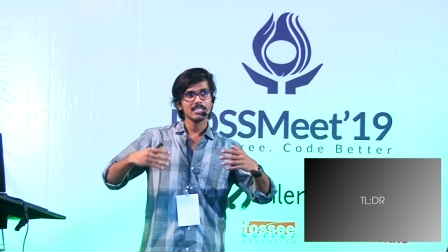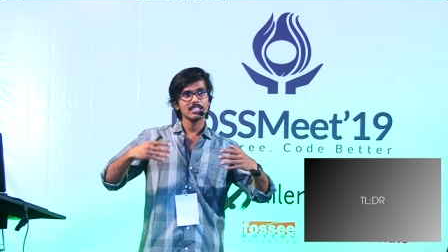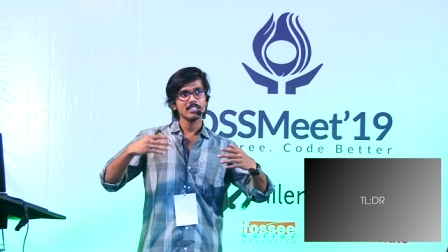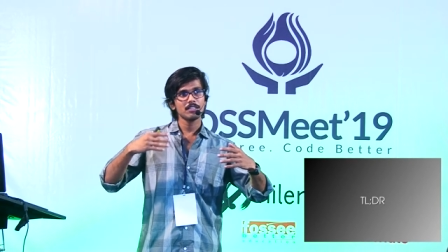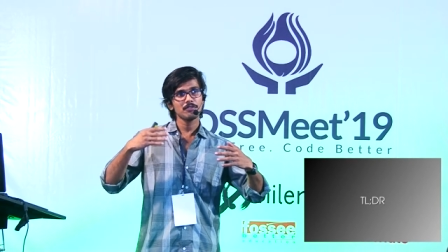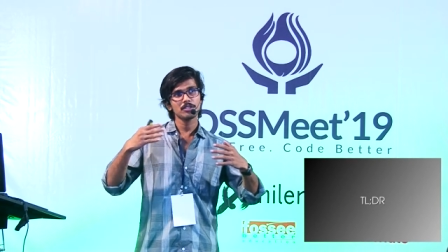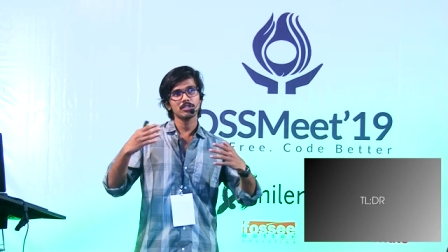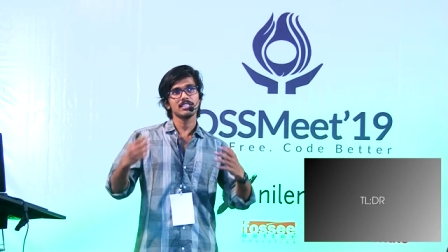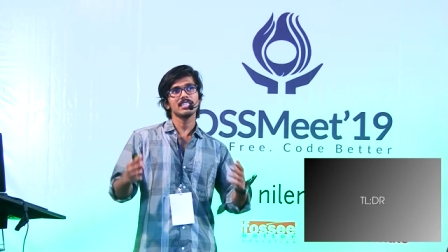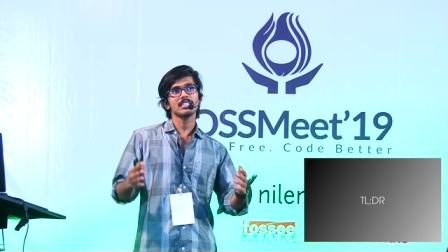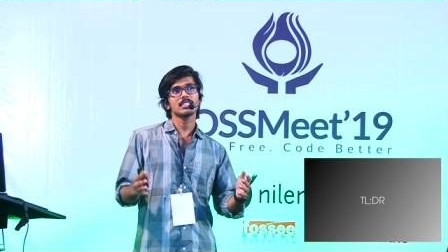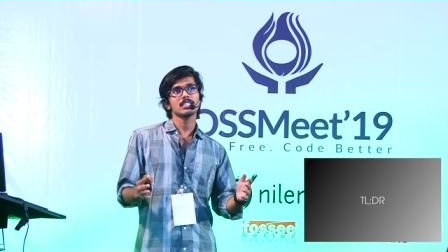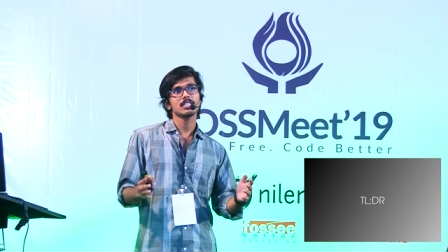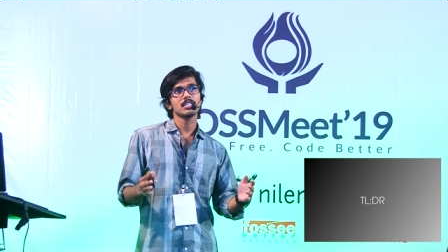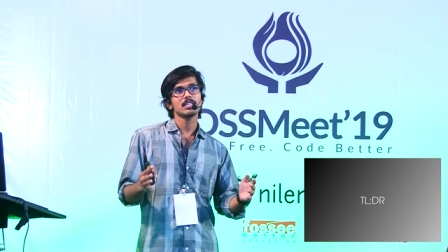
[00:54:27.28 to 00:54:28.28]
if you
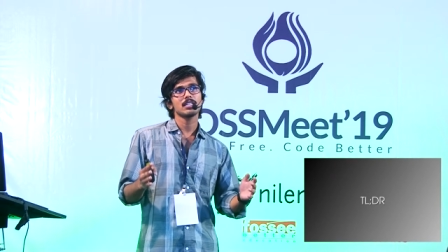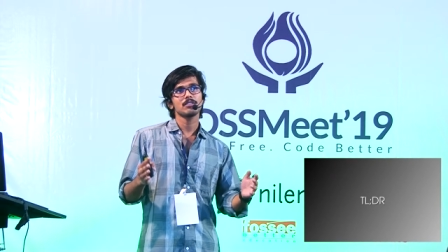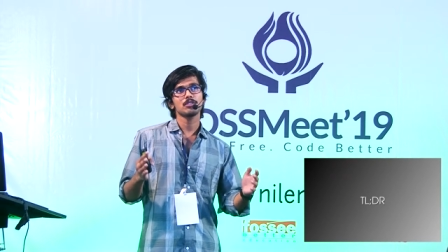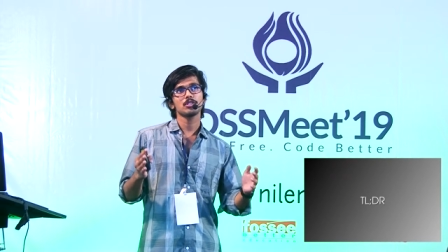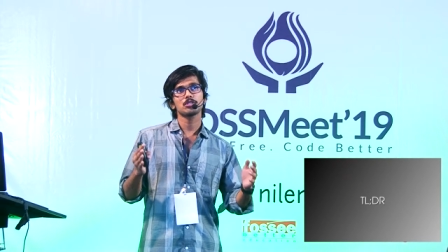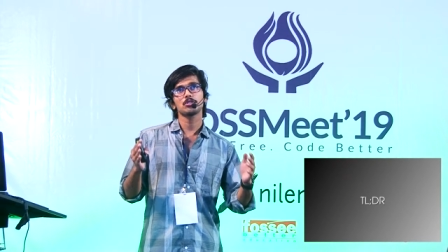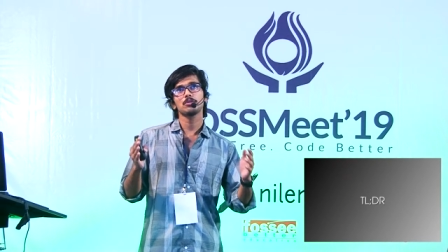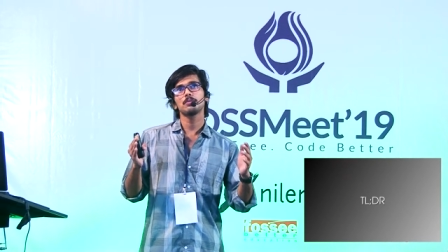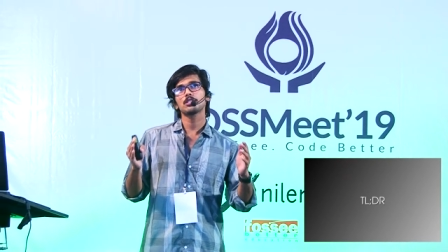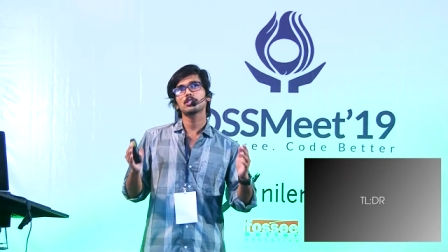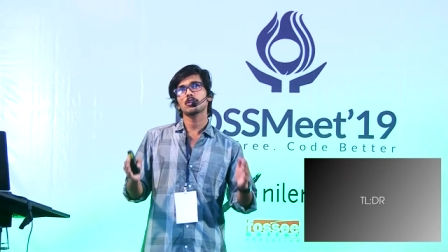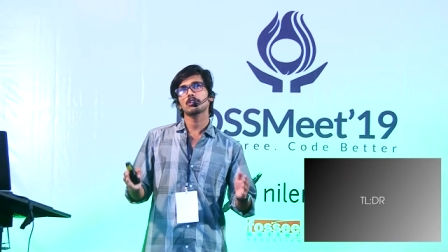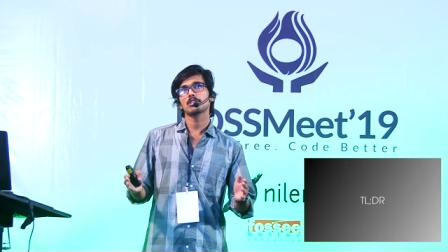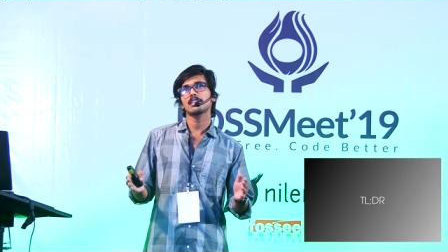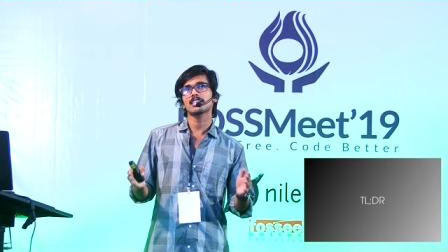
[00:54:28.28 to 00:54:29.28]
think uh, you should be
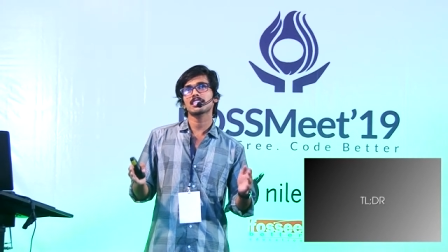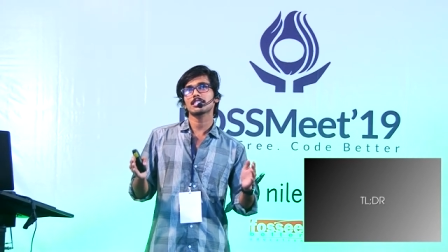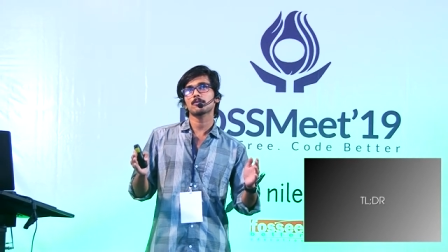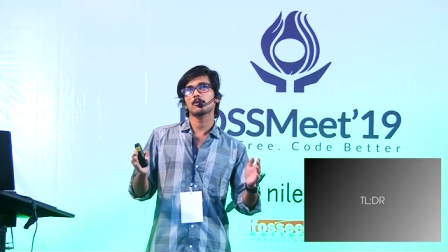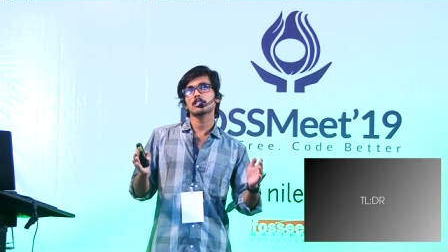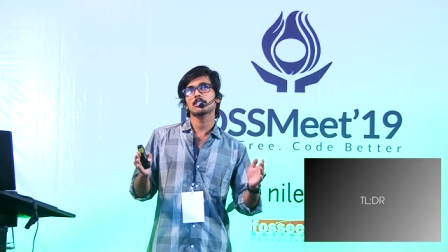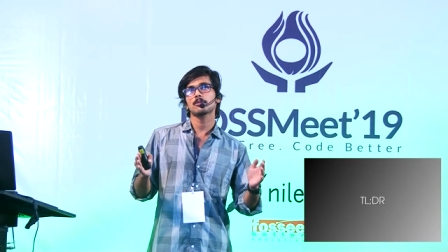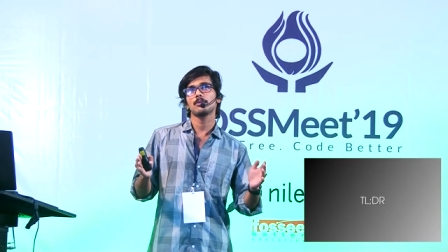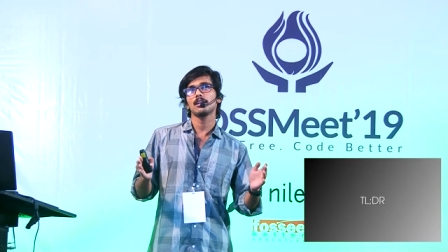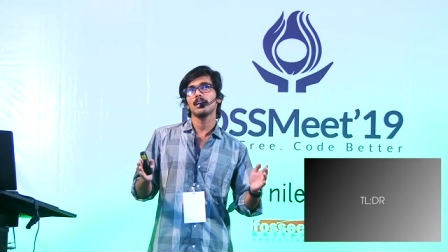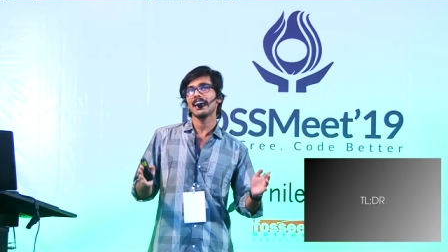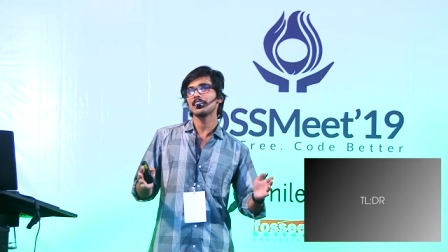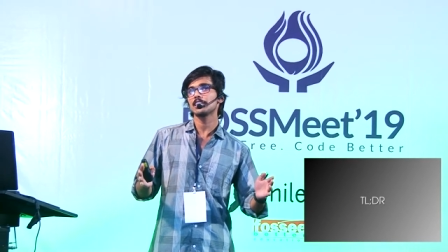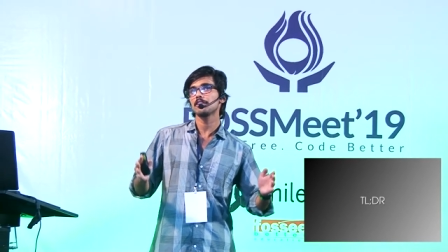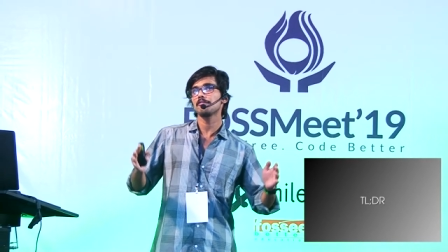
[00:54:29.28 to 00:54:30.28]
socially responsible
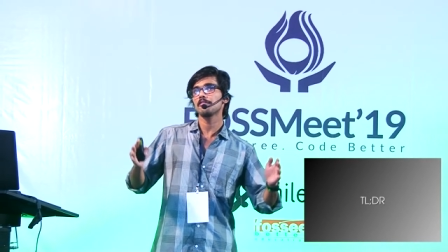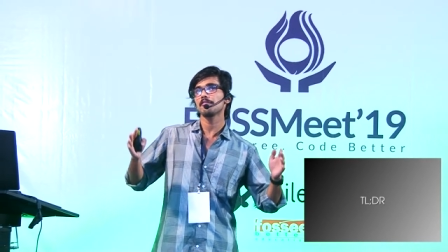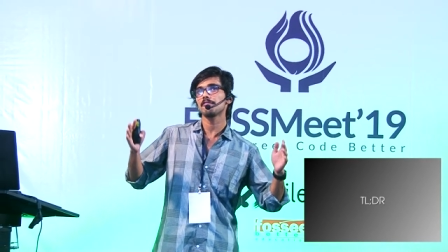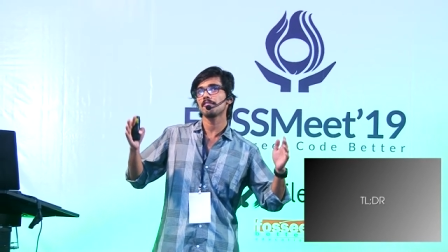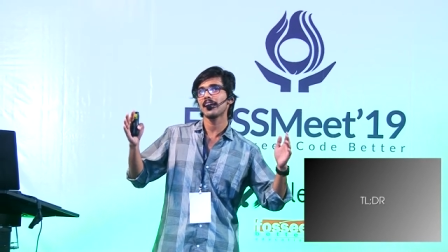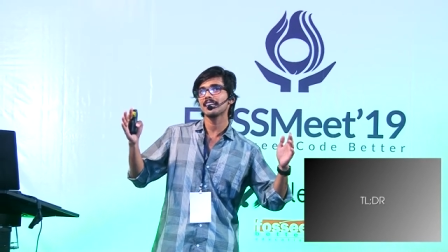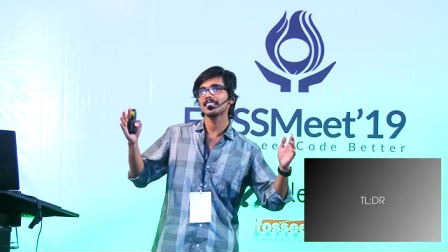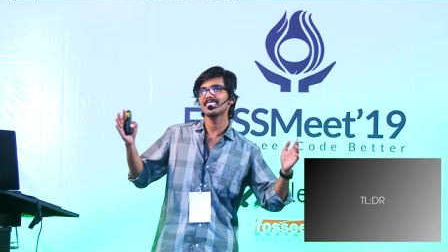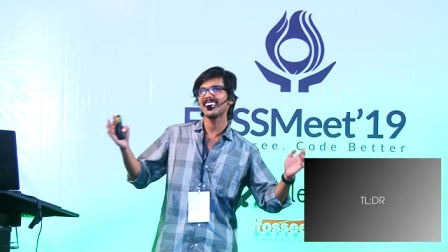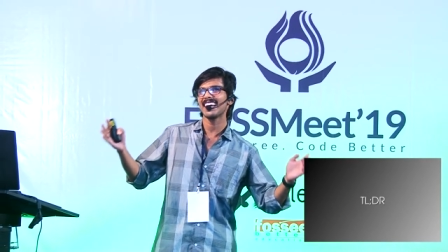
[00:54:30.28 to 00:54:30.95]
and if you find